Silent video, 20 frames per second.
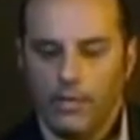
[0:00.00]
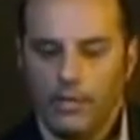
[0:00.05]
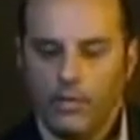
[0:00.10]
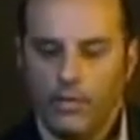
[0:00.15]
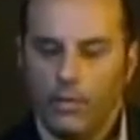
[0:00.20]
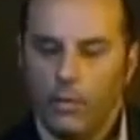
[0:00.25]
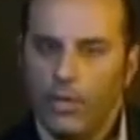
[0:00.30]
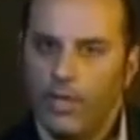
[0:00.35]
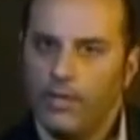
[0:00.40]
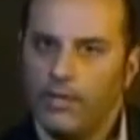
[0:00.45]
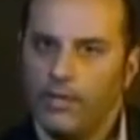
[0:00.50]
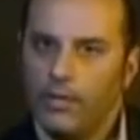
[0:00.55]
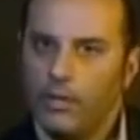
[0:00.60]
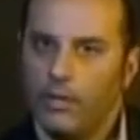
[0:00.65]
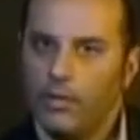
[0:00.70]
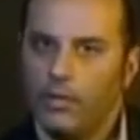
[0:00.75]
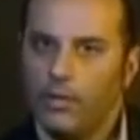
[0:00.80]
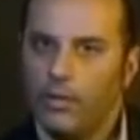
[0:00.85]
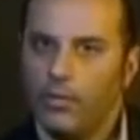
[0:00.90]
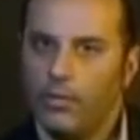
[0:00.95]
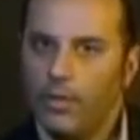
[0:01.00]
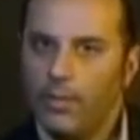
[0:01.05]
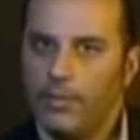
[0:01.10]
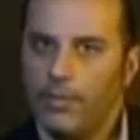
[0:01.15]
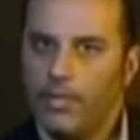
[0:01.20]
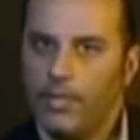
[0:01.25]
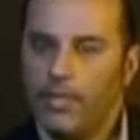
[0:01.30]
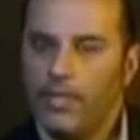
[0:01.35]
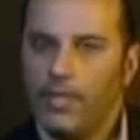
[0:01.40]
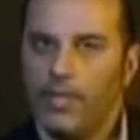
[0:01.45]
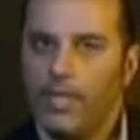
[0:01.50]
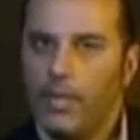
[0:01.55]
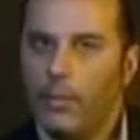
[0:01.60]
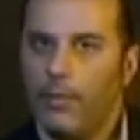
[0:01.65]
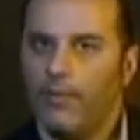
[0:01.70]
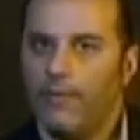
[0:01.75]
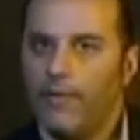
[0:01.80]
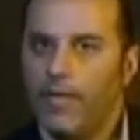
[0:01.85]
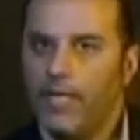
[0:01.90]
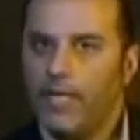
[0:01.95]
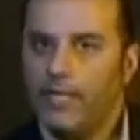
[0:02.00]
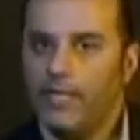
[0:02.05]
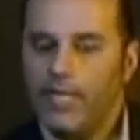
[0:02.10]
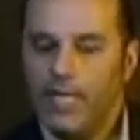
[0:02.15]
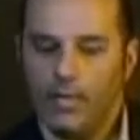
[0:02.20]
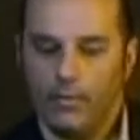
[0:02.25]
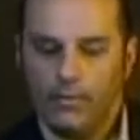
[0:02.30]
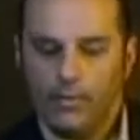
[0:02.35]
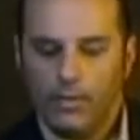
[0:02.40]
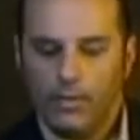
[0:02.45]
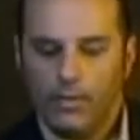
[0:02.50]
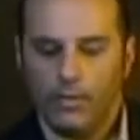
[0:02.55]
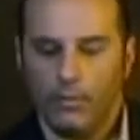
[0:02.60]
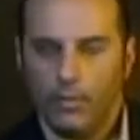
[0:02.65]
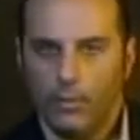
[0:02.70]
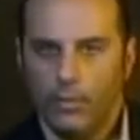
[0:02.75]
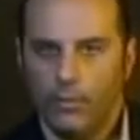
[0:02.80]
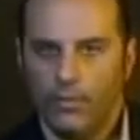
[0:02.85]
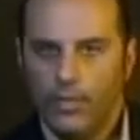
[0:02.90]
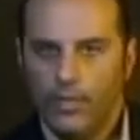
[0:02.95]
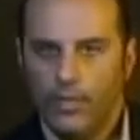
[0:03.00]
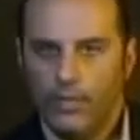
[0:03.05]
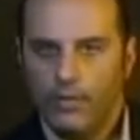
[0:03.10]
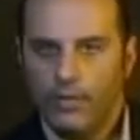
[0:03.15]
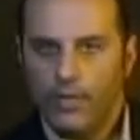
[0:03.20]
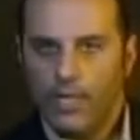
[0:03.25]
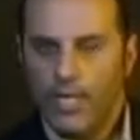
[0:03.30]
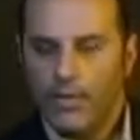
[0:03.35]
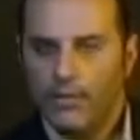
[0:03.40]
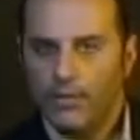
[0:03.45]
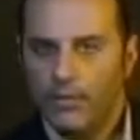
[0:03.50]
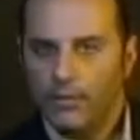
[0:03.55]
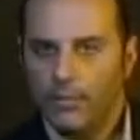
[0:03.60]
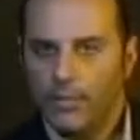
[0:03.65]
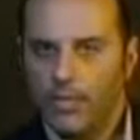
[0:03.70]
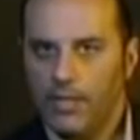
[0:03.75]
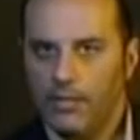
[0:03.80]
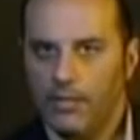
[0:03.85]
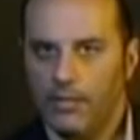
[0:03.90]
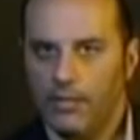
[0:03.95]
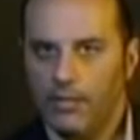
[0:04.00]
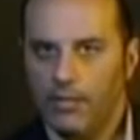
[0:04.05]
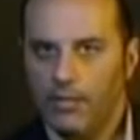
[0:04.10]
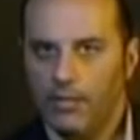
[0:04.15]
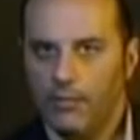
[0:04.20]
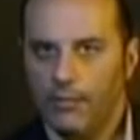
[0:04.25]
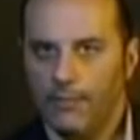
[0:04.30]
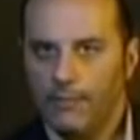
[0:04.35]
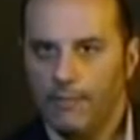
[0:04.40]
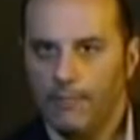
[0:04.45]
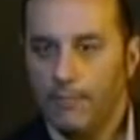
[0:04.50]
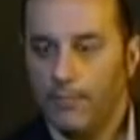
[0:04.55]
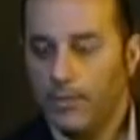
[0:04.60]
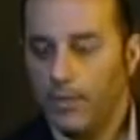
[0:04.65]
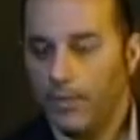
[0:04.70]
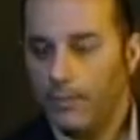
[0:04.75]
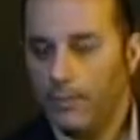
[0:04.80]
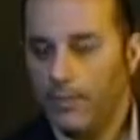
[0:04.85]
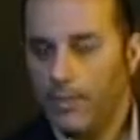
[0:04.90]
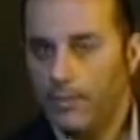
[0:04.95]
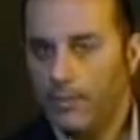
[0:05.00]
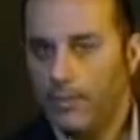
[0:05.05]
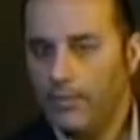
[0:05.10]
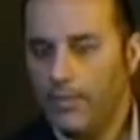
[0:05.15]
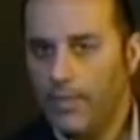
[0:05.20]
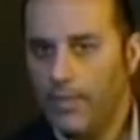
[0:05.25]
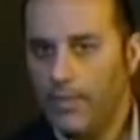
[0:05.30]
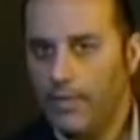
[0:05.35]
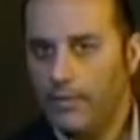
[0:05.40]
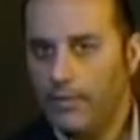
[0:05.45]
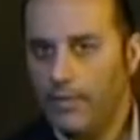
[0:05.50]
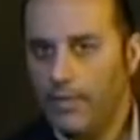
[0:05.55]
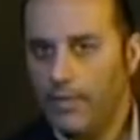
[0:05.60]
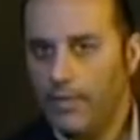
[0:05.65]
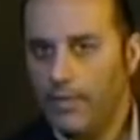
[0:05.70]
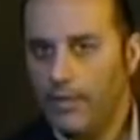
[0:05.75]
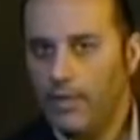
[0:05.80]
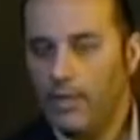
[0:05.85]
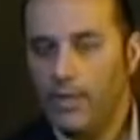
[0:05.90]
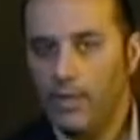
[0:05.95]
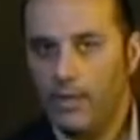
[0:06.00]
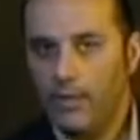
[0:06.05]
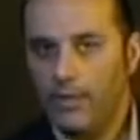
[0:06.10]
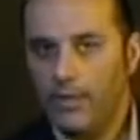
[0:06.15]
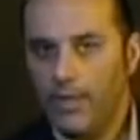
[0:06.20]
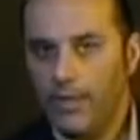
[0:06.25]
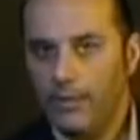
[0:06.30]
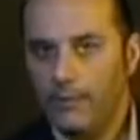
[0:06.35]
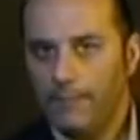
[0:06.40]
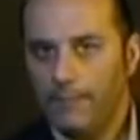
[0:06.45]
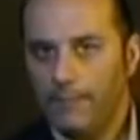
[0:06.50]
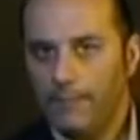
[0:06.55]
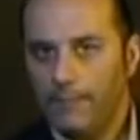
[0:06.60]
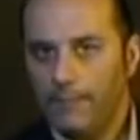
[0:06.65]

So the ones that looked too reptilian, they were phased out or moved into caverns beneath the earth. Some people say they still are there.